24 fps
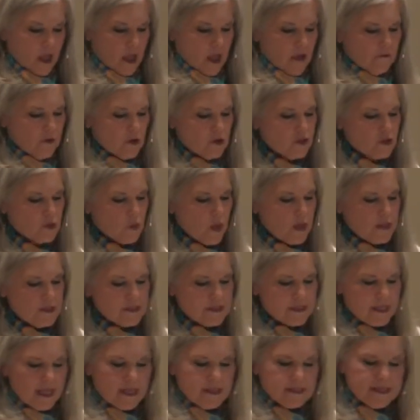Verse 1
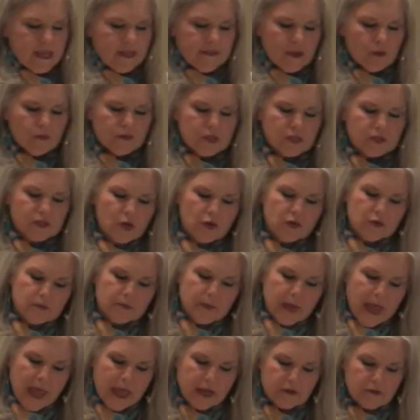says, Now there was a certain
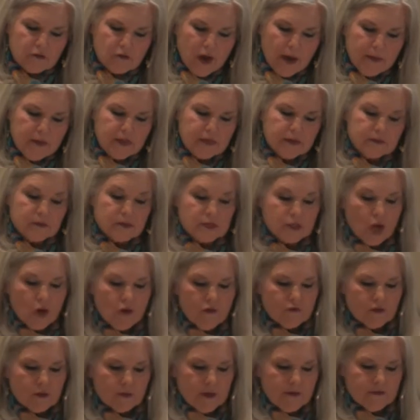man of Ramathaim
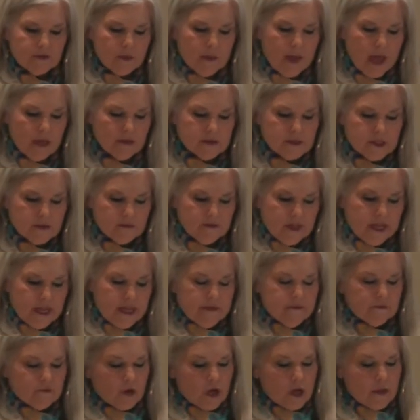Zophim of the mountains of
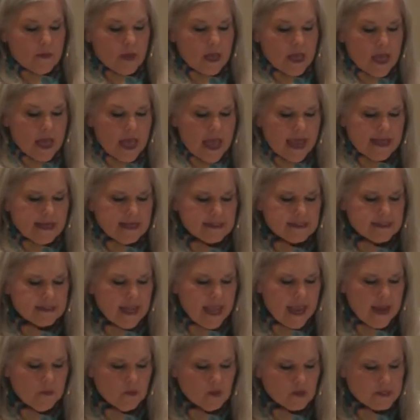Ephraim, and his
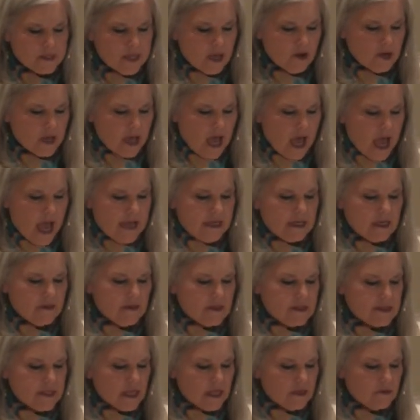name was Elkanah,
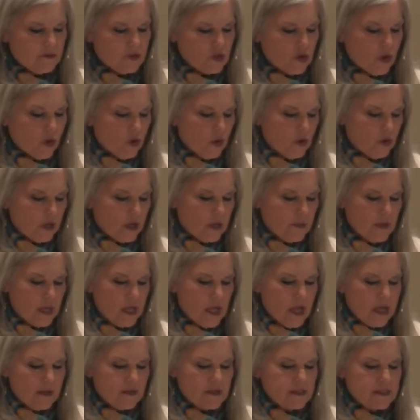the son of Jeroham,
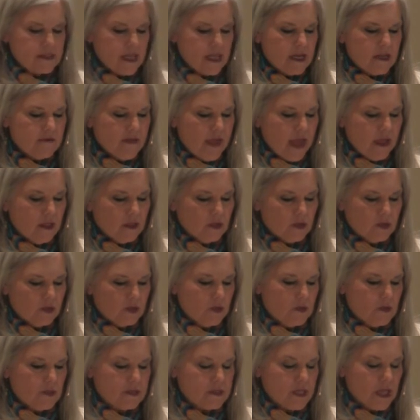the son of
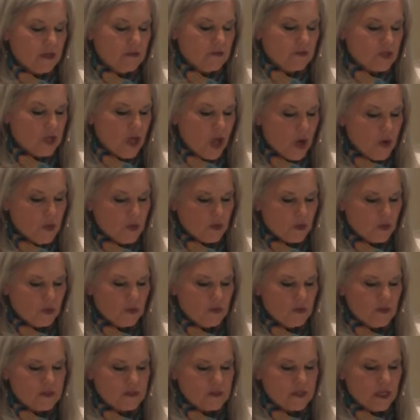Elihu, the son of
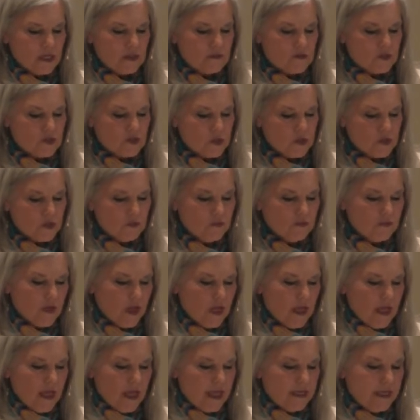Tohu, the son of Zuph,
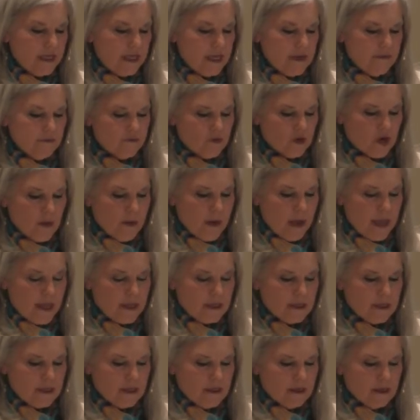an
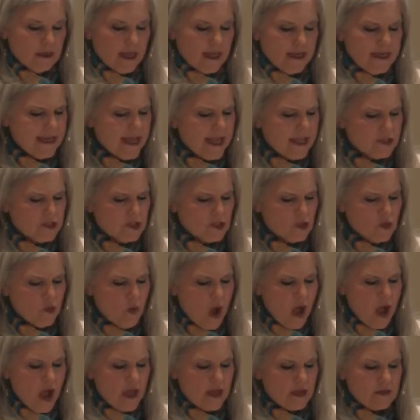Ephraimite. And he had two
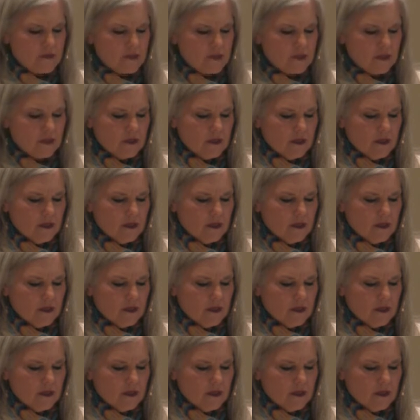wives.